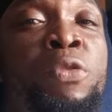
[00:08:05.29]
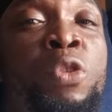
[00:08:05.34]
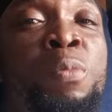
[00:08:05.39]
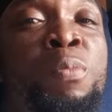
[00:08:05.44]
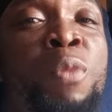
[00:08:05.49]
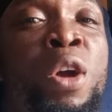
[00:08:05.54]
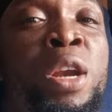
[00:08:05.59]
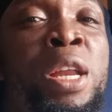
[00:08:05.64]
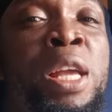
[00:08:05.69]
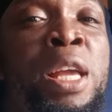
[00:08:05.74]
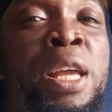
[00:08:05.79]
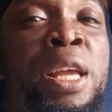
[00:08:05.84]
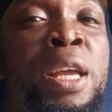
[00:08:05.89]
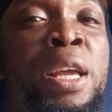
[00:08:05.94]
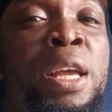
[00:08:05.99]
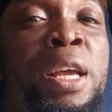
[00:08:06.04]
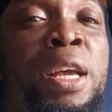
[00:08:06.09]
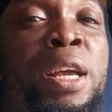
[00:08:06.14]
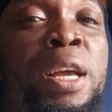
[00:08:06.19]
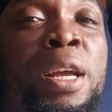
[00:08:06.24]
give you money
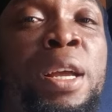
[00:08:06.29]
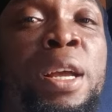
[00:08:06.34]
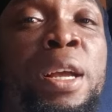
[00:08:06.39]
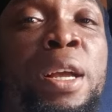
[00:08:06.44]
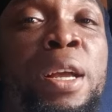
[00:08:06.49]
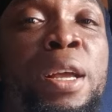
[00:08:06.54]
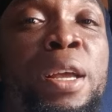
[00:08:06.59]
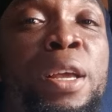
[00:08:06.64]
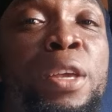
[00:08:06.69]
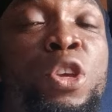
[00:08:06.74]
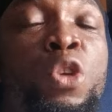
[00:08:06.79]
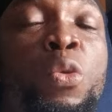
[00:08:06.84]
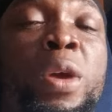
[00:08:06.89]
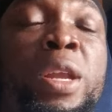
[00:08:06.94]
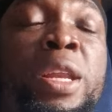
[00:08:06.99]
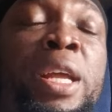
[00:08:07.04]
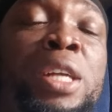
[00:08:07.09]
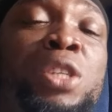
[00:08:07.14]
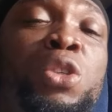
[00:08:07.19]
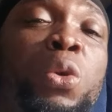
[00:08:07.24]
you
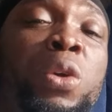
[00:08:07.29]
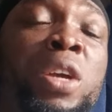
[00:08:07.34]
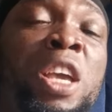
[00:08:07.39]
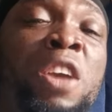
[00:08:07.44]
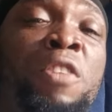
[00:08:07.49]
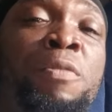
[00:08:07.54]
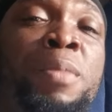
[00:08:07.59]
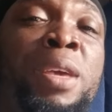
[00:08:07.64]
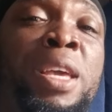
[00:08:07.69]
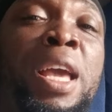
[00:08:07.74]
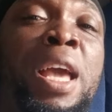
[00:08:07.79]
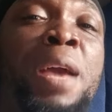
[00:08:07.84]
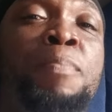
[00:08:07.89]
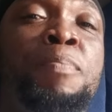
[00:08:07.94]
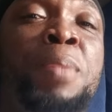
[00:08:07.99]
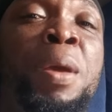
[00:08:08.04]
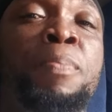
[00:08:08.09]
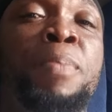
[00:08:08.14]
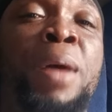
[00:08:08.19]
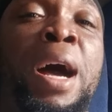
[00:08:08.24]
will need to give me
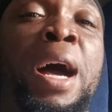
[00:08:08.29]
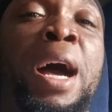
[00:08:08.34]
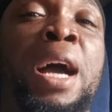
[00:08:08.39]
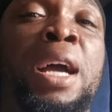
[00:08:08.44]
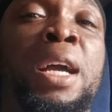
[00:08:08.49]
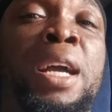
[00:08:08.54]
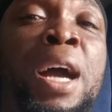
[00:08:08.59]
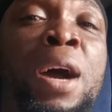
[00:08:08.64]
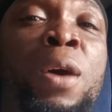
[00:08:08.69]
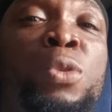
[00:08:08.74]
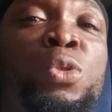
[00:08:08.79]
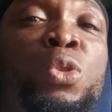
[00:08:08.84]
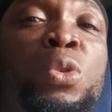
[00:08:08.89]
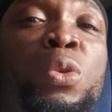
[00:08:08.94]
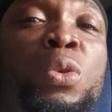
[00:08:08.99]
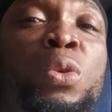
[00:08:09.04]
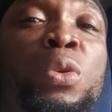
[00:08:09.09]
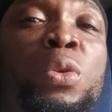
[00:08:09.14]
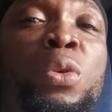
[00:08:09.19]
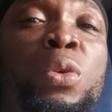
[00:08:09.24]
a PayPal
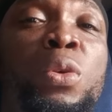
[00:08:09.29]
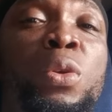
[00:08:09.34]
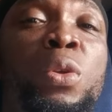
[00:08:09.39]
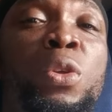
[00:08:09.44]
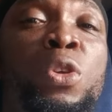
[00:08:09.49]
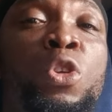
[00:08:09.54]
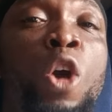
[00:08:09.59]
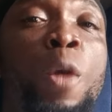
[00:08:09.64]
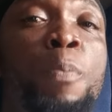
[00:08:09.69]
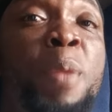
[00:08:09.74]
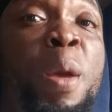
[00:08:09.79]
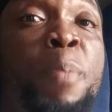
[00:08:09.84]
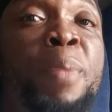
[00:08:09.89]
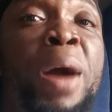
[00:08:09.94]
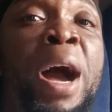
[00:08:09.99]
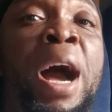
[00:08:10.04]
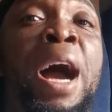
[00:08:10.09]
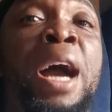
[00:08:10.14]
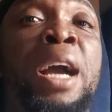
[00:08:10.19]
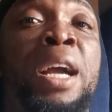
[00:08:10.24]
account your
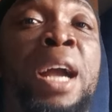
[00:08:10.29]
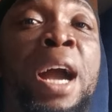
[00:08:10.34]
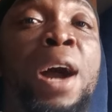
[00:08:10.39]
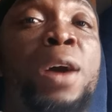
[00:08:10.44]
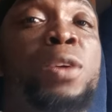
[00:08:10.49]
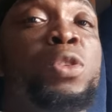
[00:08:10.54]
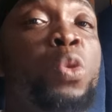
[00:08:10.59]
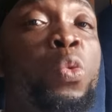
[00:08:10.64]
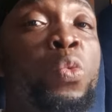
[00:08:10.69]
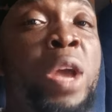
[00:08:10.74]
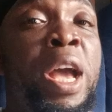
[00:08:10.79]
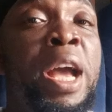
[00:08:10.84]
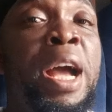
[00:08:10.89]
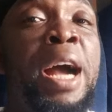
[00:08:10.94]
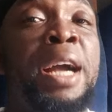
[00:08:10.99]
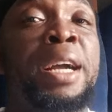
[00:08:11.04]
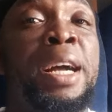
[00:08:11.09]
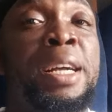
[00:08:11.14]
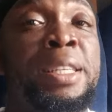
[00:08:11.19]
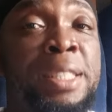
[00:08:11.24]
PayPal account
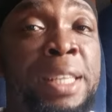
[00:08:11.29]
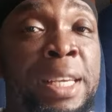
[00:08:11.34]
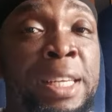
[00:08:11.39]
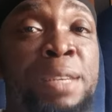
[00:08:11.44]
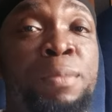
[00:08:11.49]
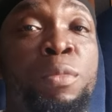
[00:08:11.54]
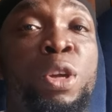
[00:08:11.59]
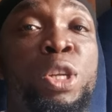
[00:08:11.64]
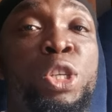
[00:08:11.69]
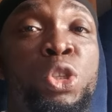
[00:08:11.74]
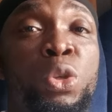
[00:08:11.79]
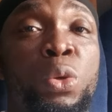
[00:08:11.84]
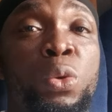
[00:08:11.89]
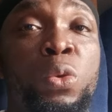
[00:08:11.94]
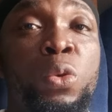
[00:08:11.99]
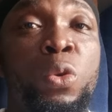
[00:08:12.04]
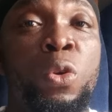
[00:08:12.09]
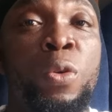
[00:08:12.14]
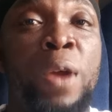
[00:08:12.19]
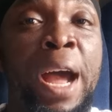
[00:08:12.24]
where i can sell the money
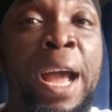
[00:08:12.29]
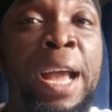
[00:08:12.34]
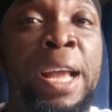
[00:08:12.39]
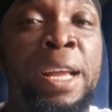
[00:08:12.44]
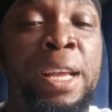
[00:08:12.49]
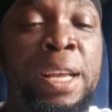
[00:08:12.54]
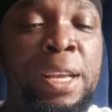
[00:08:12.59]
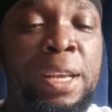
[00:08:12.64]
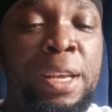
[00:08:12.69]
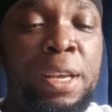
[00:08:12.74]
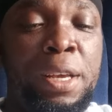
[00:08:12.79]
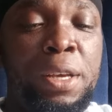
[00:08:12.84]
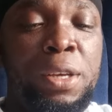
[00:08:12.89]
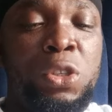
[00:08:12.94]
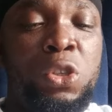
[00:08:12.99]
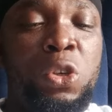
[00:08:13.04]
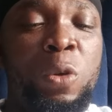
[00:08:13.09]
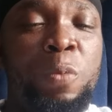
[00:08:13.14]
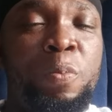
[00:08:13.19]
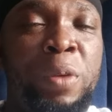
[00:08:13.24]
to all right
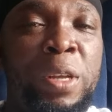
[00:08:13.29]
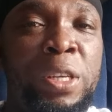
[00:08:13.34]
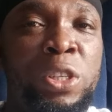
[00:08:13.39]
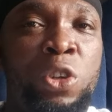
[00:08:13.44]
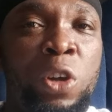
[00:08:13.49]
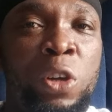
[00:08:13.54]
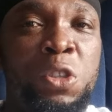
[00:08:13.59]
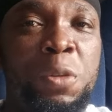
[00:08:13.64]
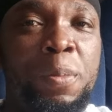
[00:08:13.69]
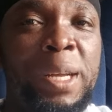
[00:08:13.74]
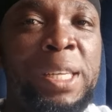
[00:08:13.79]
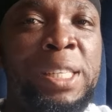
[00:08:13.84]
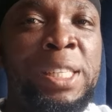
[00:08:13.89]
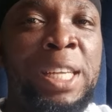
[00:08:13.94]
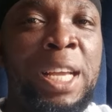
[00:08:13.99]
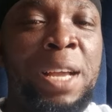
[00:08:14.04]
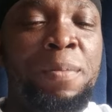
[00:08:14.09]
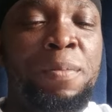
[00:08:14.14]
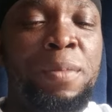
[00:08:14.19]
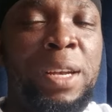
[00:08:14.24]
so please come to my
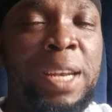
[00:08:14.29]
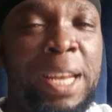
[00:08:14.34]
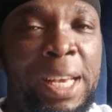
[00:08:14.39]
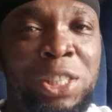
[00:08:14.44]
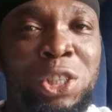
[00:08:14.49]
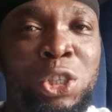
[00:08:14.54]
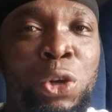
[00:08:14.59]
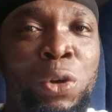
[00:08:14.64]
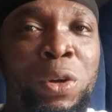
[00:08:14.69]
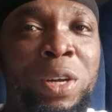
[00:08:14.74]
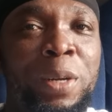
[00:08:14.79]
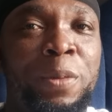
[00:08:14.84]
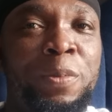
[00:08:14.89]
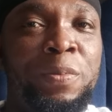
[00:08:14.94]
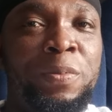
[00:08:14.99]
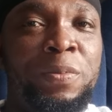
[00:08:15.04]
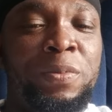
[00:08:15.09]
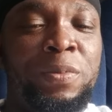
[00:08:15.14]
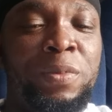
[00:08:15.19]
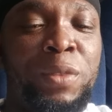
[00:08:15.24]
dm let's
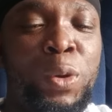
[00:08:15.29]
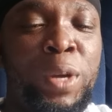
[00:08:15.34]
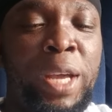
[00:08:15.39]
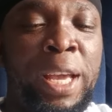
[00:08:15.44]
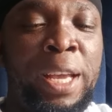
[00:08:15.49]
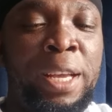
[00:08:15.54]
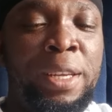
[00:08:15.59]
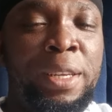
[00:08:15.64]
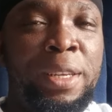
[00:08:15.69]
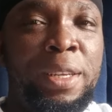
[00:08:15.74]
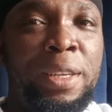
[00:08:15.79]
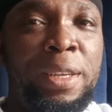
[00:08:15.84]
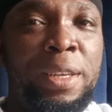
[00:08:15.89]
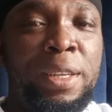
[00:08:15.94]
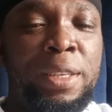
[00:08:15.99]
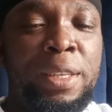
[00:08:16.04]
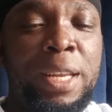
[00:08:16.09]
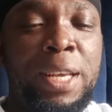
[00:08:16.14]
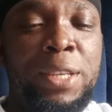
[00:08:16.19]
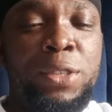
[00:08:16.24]
talk okay
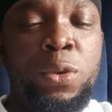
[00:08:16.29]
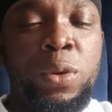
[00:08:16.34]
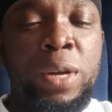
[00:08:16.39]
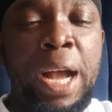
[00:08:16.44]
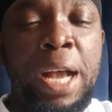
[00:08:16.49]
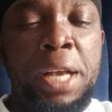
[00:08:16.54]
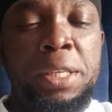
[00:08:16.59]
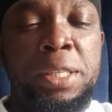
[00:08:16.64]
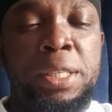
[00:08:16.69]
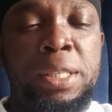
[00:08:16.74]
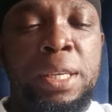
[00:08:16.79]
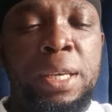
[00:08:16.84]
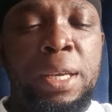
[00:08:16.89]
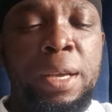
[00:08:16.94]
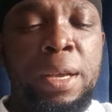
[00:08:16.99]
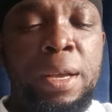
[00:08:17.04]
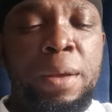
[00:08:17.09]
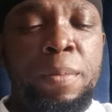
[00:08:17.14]
let's go guys